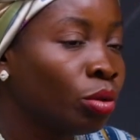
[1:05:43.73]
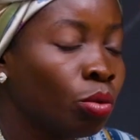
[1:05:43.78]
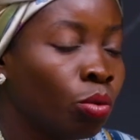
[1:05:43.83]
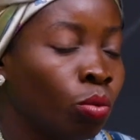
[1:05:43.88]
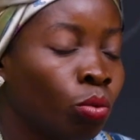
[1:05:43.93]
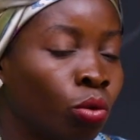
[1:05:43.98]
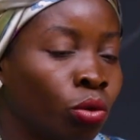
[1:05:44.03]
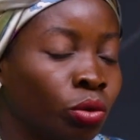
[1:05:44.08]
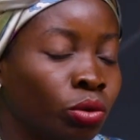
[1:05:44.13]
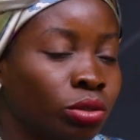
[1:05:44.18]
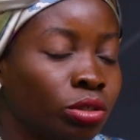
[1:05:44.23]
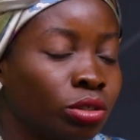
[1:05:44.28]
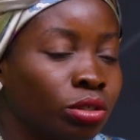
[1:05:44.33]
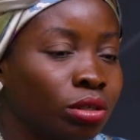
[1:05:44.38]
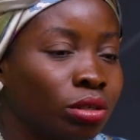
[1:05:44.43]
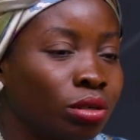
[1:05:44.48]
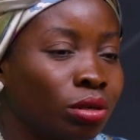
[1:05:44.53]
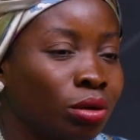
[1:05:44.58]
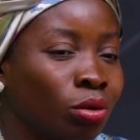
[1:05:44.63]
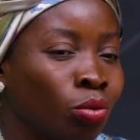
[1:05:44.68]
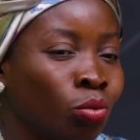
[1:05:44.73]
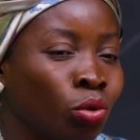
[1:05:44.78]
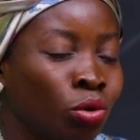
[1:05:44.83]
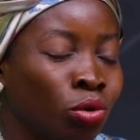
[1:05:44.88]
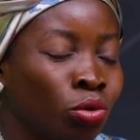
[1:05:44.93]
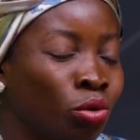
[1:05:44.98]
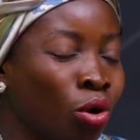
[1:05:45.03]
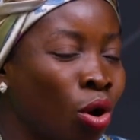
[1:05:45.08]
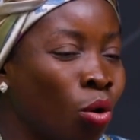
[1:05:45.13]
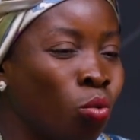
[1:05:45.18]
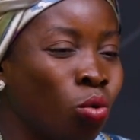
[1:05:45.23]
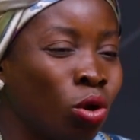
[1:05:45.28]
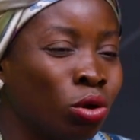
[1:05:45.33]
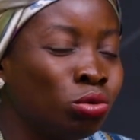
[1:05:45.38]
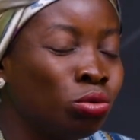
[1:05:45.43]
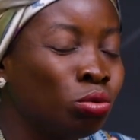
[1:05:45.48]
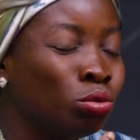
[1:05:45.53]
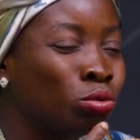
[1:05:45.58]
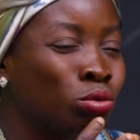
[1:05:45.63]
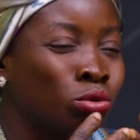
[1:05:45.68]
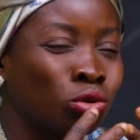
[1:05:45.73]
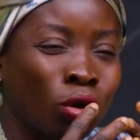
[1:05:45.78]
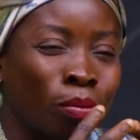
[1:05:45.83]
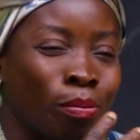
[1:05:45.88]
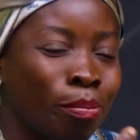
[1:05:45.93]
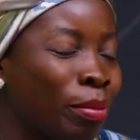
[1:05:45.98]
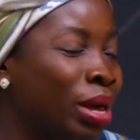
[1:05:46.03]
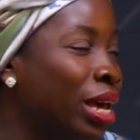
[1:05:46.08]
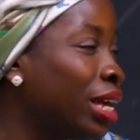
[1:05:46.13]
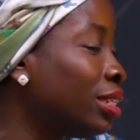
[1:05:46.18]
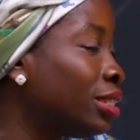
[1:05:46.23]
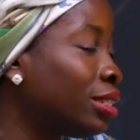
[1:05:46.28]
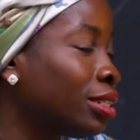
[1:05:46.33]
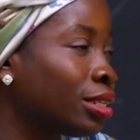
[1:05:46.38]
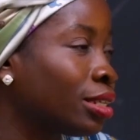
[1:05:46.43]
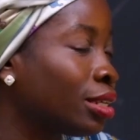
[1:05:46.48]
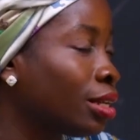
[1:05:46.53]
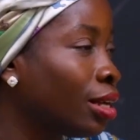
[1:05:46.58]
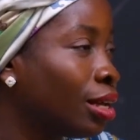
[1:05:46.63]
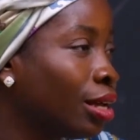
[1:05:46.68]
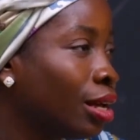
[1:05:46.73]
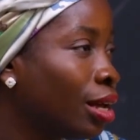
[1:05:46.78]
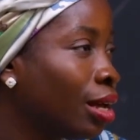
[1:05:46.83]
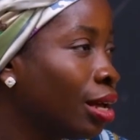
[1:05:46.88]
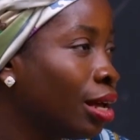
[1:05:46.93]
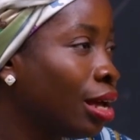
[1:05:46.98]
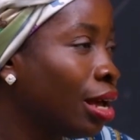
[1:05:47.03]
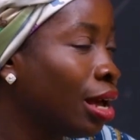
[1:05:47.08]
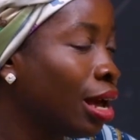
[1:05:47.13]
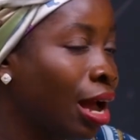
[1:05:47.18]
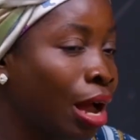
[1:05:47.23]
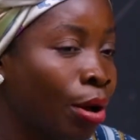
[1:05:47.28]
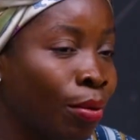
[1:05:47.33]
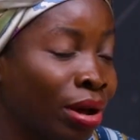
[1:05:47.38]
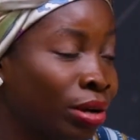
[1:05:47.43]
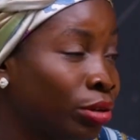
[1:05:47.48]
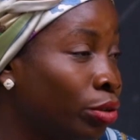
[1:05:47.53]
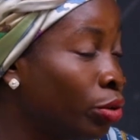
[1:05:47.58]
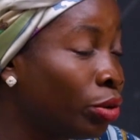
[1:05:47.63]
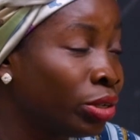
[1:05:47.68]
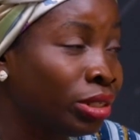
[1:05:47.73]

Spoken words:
would not want to torment our